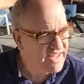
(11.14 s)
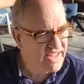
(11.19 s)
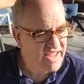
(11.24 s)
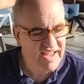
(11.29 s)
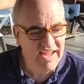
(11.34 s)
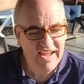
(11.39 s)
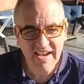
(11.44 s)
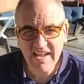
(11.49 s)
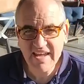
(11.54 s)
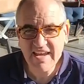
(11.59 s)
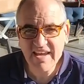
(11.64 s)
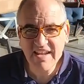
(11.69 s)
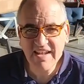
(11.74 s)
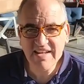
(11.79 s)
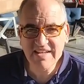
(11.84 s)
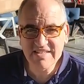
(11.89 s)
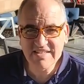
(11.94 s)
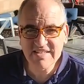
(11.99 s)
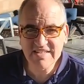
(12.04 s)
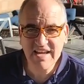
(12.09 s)
and it
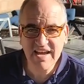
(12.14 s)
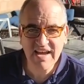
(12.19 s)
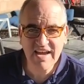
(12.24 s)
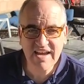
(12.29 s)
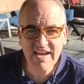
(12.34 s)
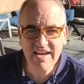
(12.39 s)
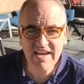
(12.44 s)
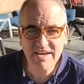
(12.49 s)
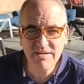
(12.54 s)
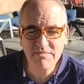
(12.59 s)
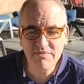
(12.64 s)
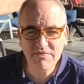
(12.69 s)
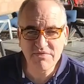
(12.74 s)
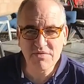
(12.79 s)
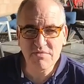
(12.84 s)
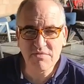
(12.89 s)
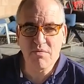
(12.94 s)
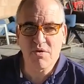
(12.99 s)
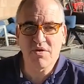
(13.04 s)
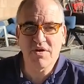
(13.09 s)
is time
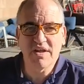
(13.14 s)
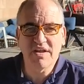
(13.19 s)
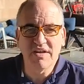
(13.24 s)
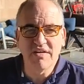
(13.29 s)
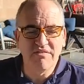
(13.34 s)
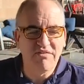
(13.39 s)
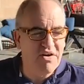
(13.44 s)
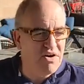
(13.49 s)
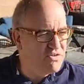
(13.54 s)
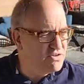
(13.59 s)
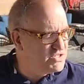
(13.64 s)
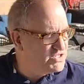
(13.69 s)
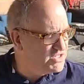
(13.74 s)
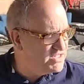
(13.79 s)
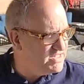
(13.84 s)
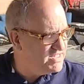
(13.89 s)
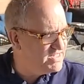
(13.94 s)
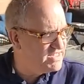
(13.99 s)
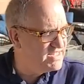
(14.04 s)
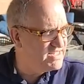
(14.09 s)
for morning
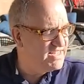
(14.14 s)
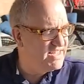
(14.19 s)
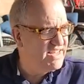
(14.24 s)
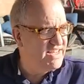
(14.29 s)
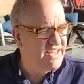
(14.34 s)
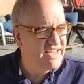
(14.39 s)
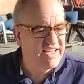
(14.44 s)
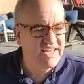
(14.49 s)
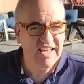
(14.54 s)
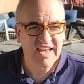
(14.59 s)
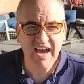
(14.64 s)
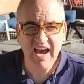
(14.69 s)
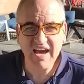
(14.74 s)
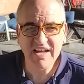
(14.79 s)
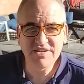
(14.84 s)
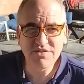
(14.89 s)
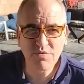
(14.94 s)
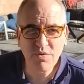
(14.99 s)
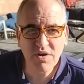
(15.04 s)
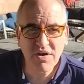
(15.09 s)
devotions.
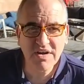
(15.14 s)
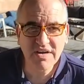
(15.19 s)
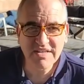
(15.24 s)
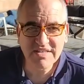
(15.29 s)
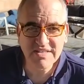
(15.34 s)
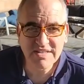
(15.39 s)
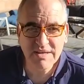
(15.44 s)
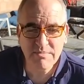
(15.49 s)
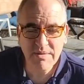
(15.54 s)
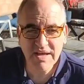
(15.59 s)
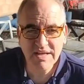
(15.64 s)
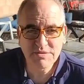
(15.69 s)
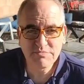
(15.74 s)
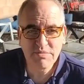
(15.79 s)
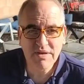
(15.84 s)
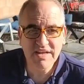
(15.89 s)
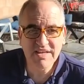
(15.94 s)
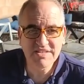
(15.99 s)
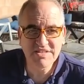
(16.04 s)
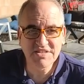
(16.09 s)
God's word is the best
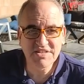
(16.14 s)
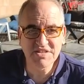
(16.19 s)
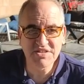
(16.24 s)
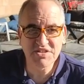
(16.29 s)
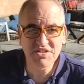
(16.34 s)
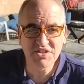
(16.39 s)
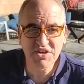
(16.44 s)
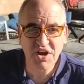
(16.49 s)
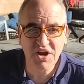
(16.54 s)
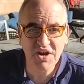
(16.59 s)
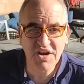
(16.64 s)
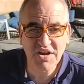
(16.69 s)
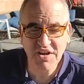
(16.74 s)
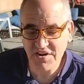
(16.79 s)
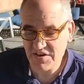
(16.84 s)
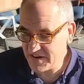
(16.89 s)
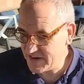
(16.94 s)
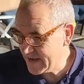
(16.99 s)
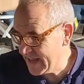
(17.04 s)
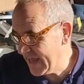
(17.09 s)
place to start
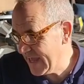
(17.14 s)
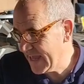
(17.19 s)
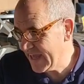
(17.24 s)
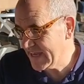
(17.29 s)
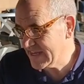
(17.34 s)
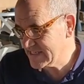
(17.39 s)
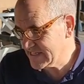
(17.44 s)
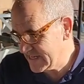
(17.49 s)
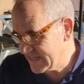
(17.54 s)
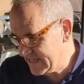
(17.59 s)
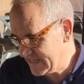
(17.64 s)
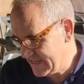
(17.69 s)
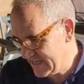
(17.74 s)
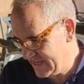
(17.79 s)
your day, isn't it?